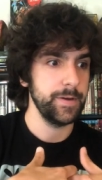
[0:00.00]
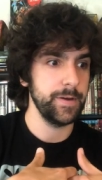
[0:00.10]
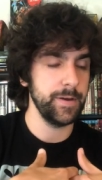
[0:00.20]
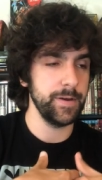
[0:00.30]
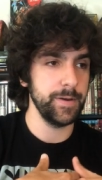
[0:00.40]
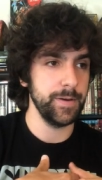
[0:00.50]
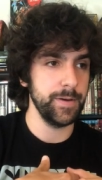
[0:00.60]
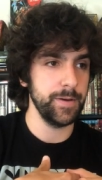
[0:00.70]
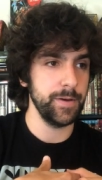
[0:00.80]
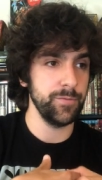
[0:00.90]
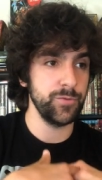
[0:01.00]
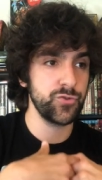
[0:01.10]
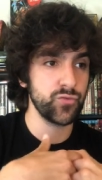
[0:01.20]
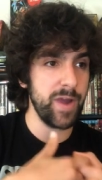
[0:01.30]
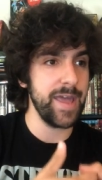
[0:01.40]
uh, of
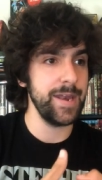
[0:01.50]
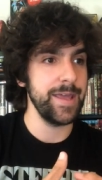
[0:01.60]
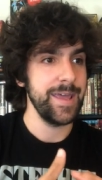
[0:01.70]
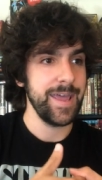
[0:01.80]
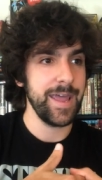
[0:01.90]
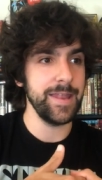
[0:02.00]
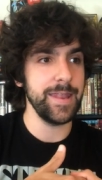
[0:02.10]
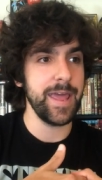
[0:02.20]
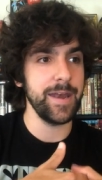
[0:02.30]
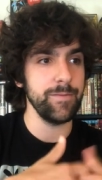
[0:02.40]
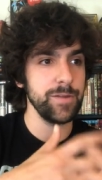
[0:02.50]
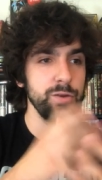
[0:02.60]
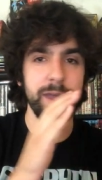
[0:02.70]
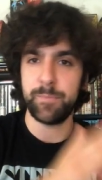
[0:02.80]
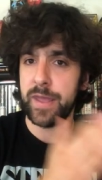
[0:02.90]
dread, and then you
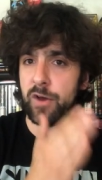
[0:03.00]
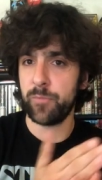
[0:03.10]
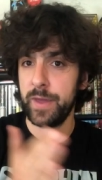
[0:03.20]
get payoff,